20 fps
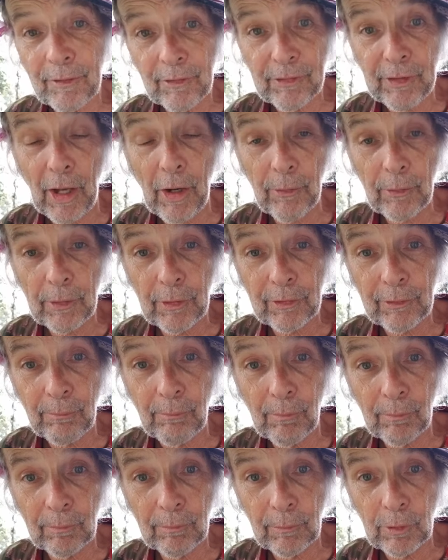Sound is,
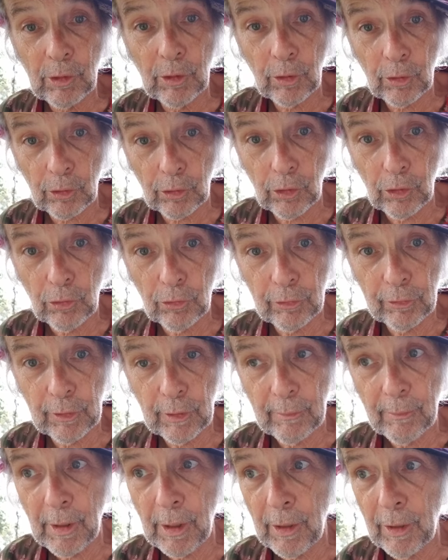you know,
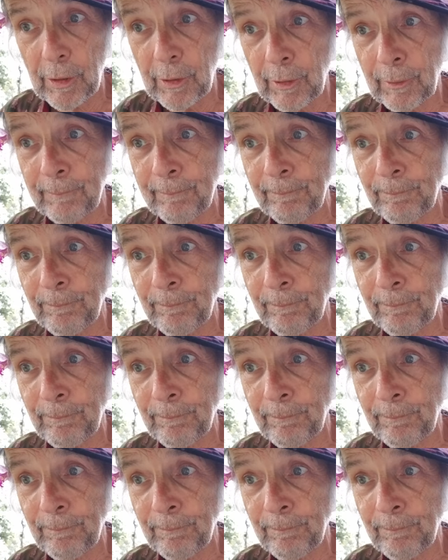usually better.